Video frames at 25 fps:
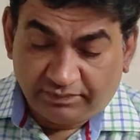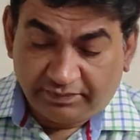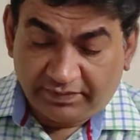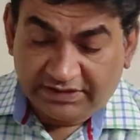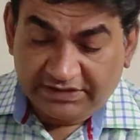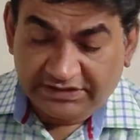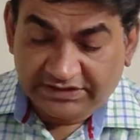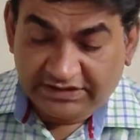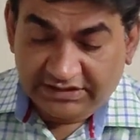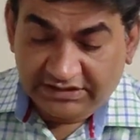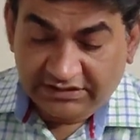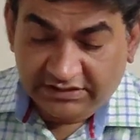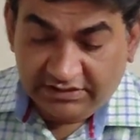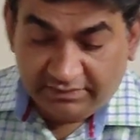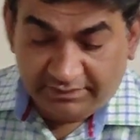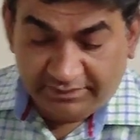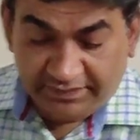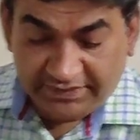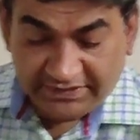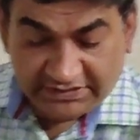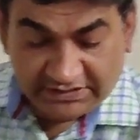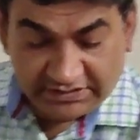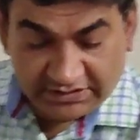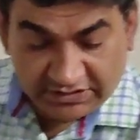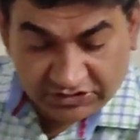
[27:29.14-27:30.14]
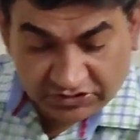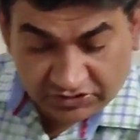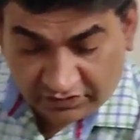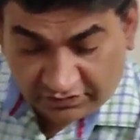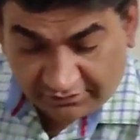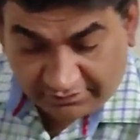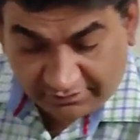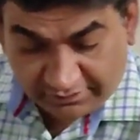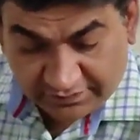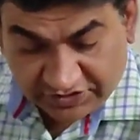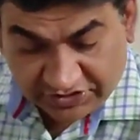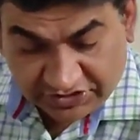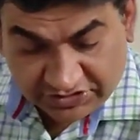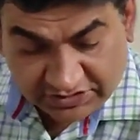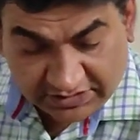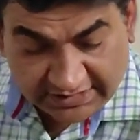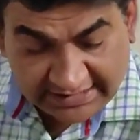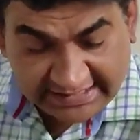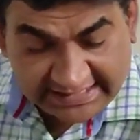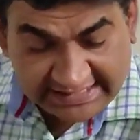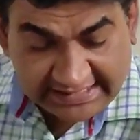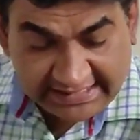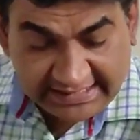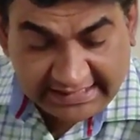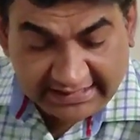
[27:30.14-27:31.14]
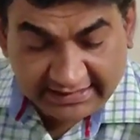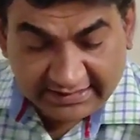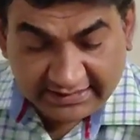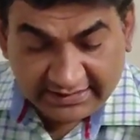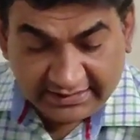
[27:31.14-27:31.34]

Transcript: purchase the business of Mr. D.